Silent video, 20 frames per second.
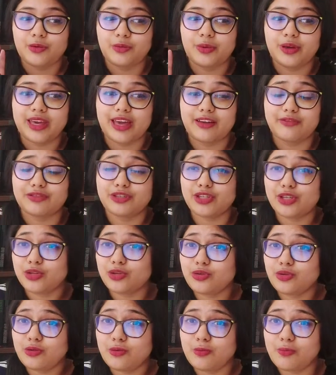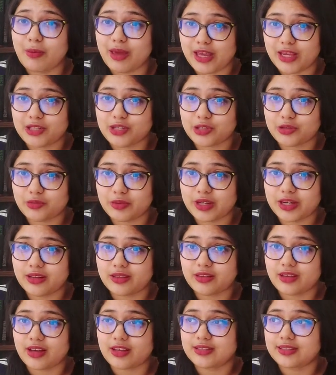We have two major
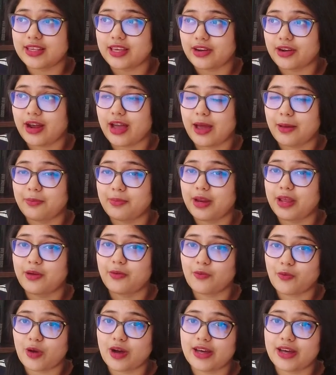readathons that are happening.